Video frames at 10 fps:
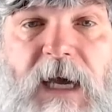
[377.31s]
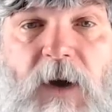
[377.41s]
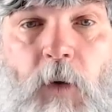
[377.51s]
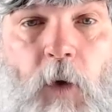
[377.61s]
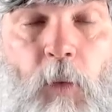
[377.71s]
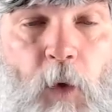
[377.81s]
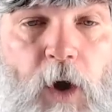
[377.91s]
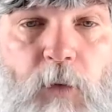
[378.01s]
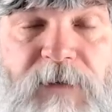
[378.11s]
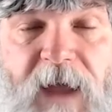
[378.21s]
or
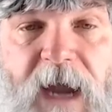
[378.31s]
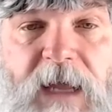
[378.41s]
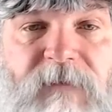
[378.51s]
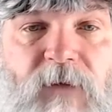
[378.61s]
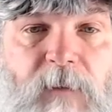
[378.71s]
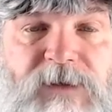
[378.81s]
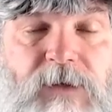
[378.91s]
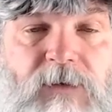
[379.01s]
work with any pharmaceutical